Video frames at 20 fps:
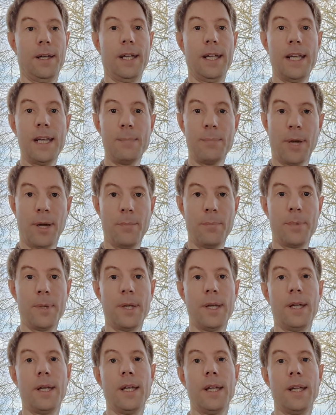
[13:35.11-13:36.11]
heat pump,
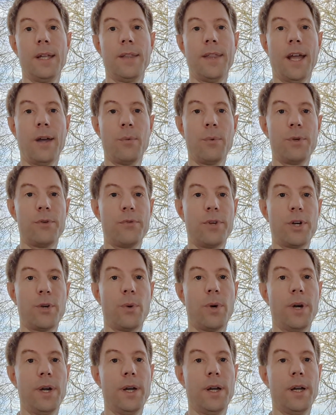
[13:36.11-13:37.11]
that would
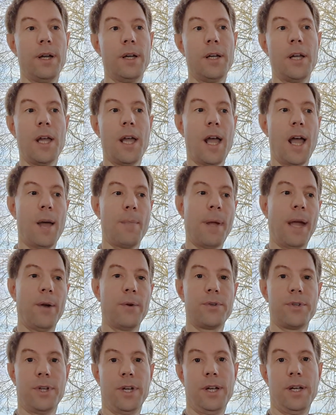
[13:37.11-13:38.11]
require
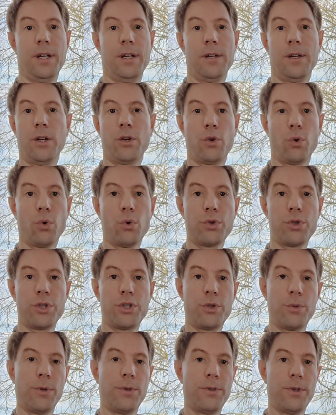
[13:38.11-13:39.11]
about a quarter
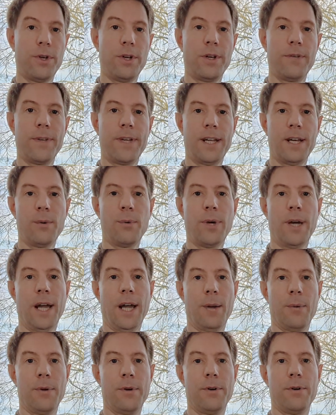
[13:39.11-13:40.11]
to a third of a kilowatt
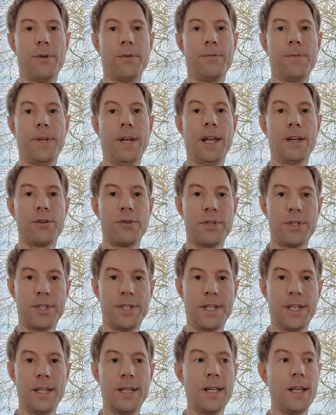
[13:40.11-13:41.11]
hour of
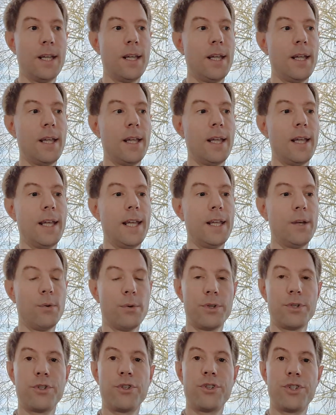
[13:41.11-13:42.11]
electricity. In
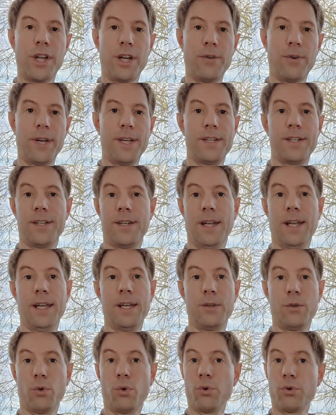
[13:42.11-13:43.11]
order to generate
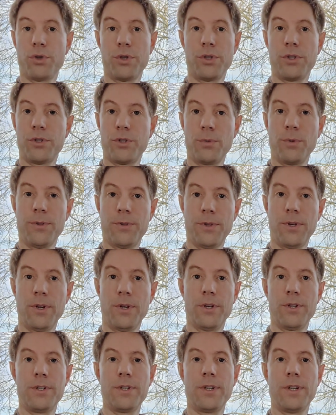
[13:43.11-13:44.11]
a quarter to a
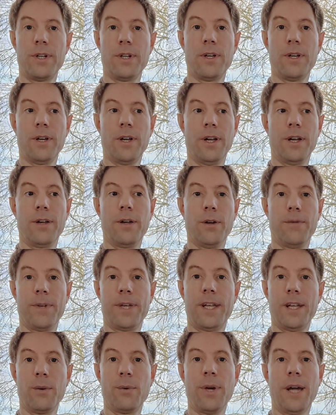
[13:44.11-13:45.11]
third of
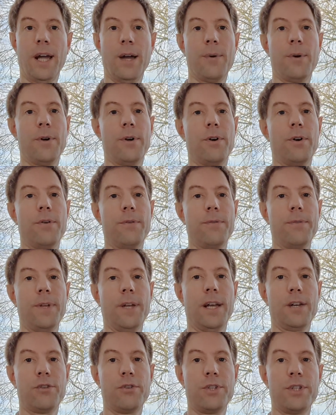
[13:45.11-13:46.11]
a kilowatt hour of
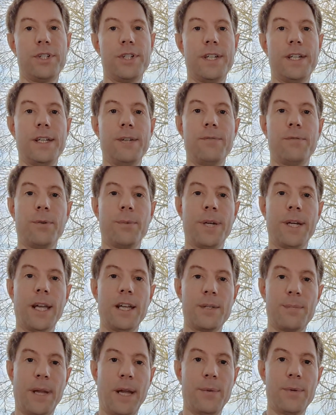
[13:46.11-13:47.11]
electricity from a
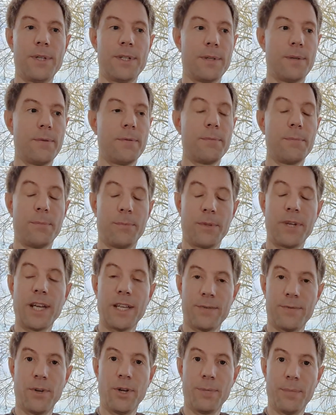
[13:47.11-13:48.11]

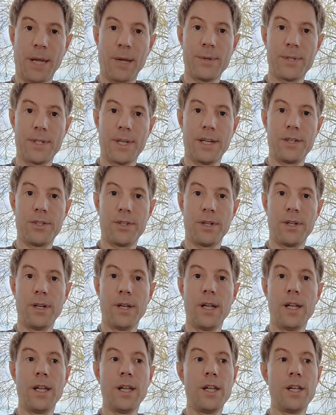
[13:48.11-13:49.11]
gas-fired power
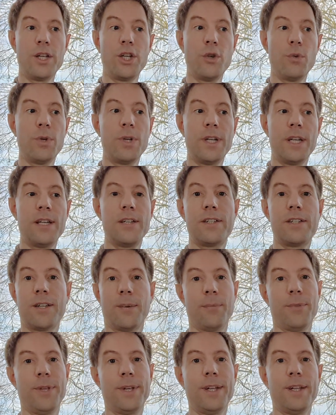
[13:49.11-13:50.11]
station, you would need
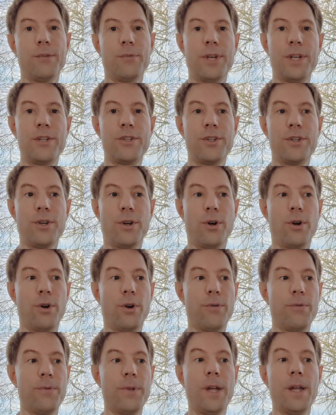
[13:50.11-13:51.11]
something in the region
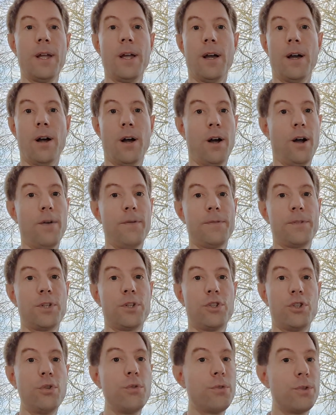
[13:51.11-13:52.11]
of half
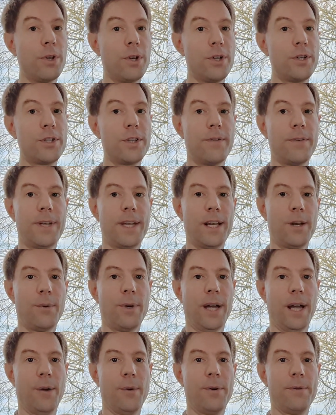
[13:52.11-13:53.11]
to two thirds of a
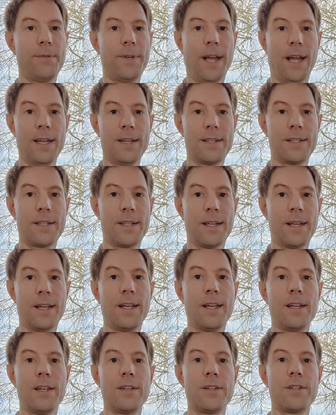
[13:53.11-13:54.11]
kilowatt hour of gas.
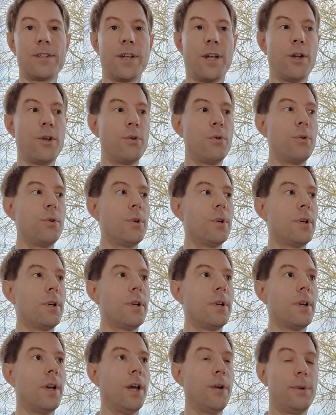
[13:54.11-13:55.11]
So,
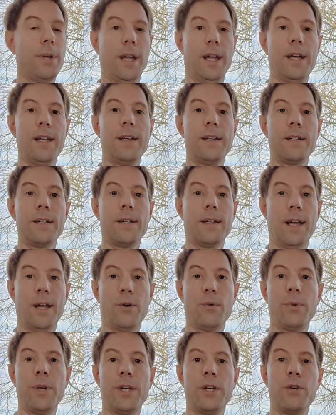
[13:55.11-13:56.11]
okay,
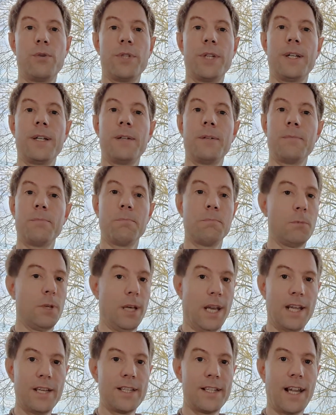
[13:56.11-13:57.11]
now we're using
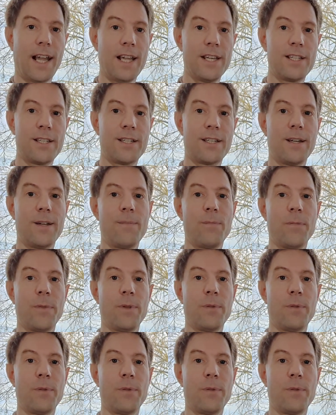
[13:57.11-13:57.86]
less gas